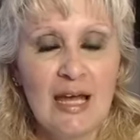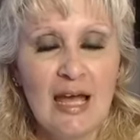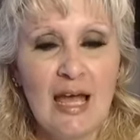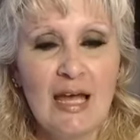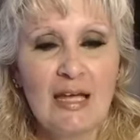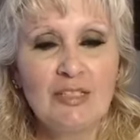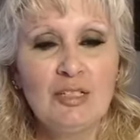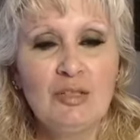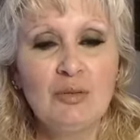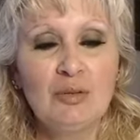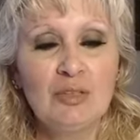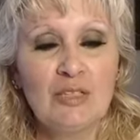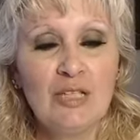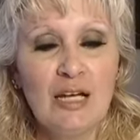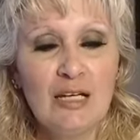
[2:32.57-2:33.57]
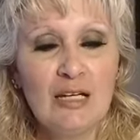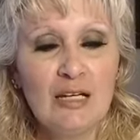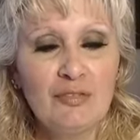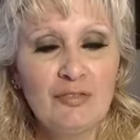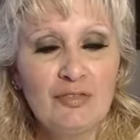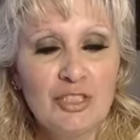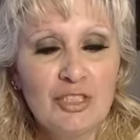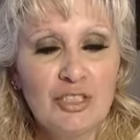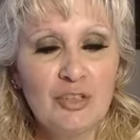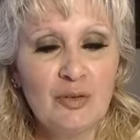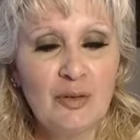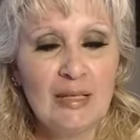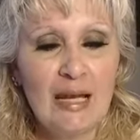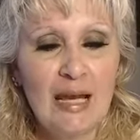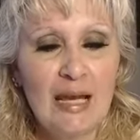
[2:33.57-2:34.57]
and you love to do
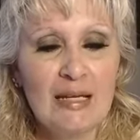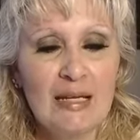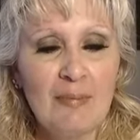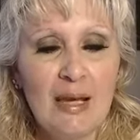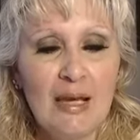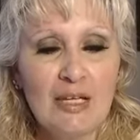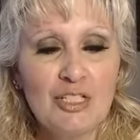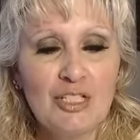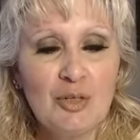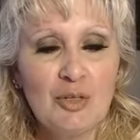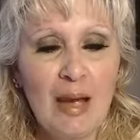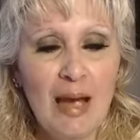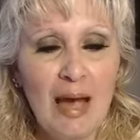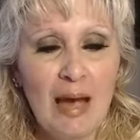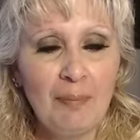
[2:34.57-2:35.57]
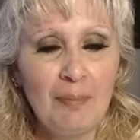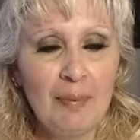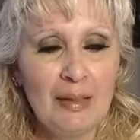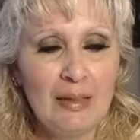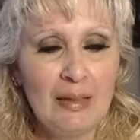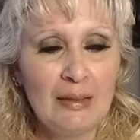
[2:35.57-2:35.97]
it, and it makes you happy.